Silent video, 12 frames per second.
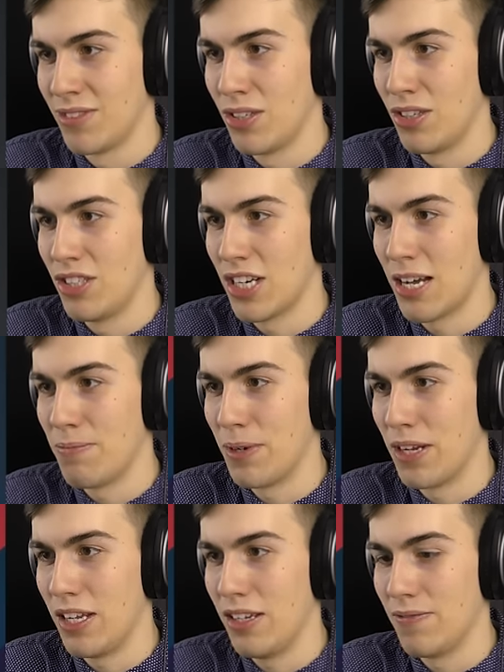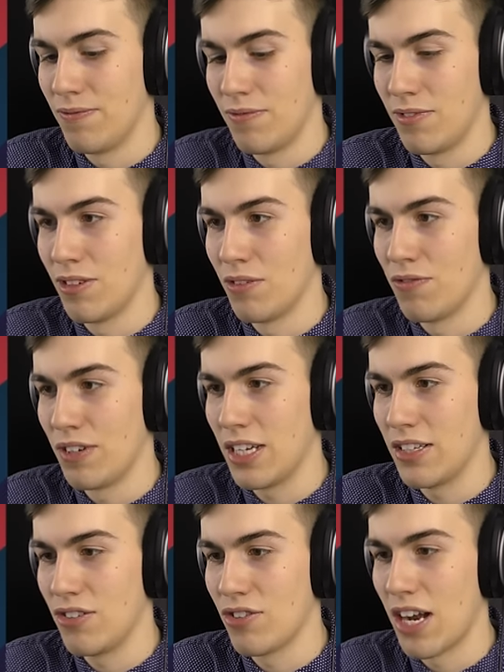Good job, buddy. Don't
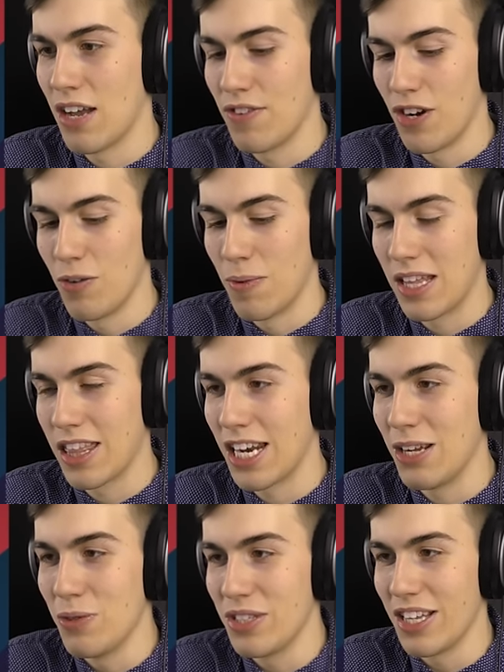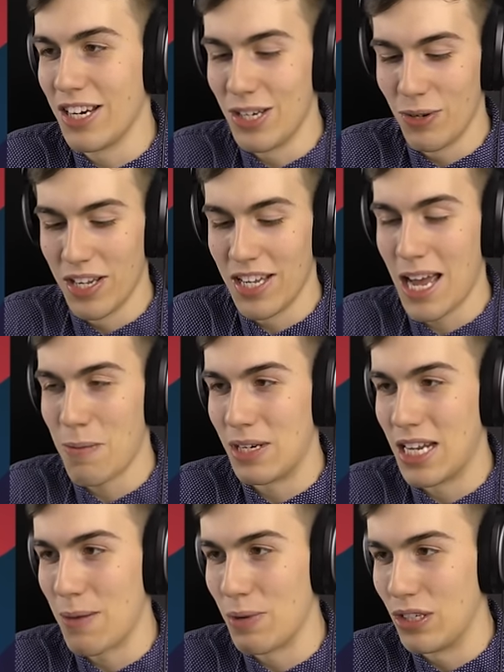forget to drive home. I thought he was gonna do a
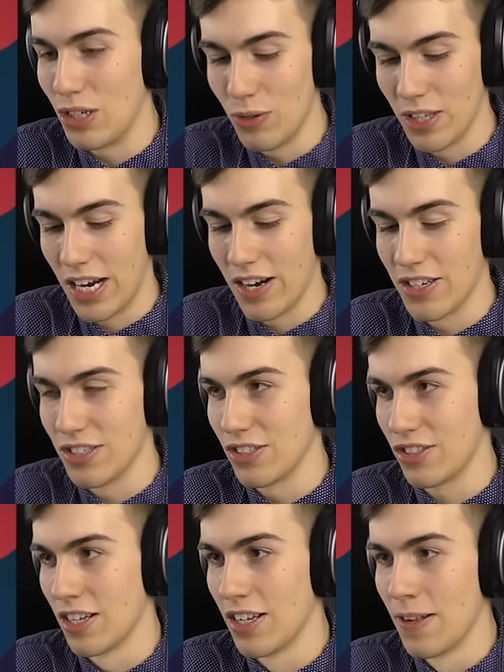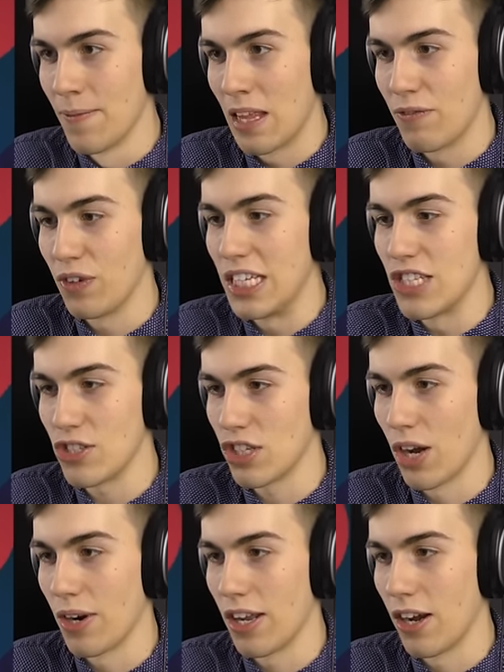yabba dabba do there and just
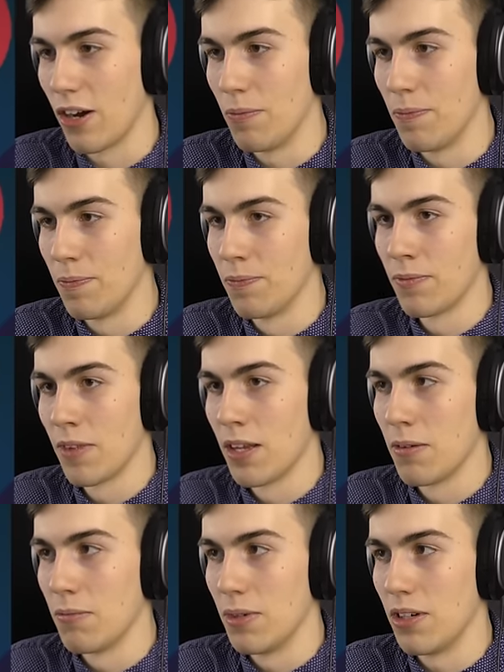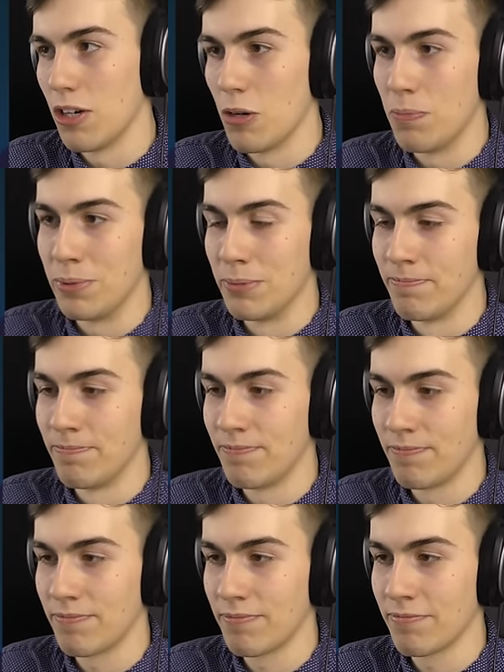Flintstone at home, but nope.
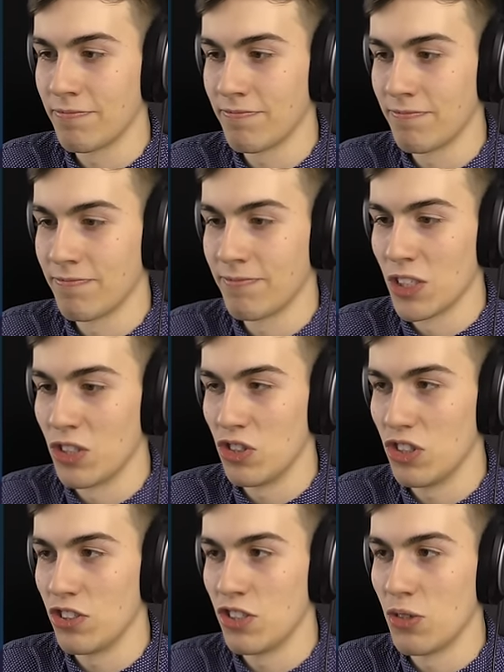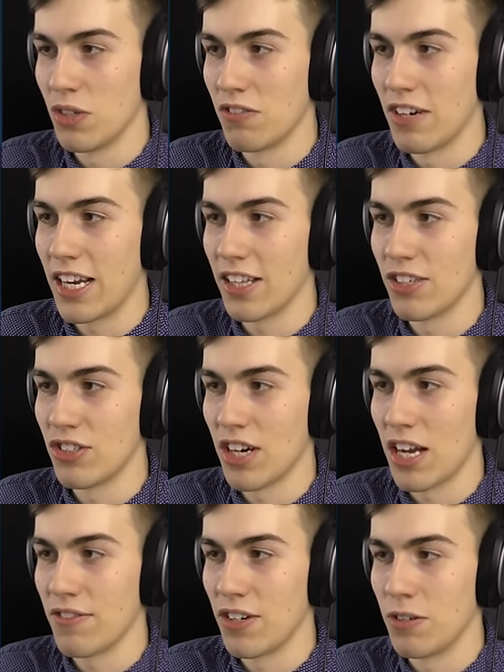Just doing a regular
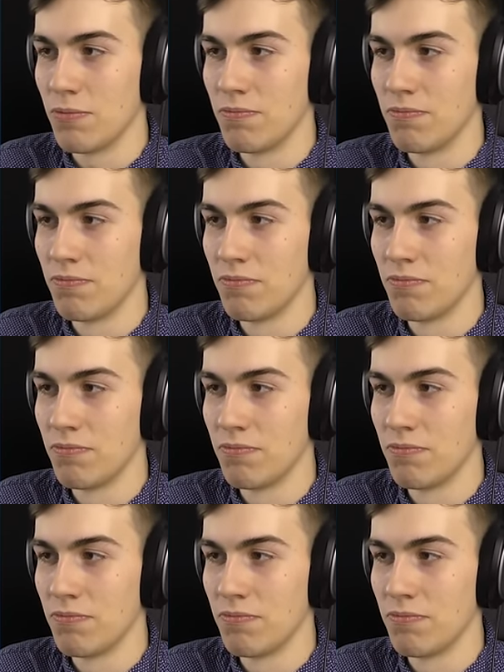drive home.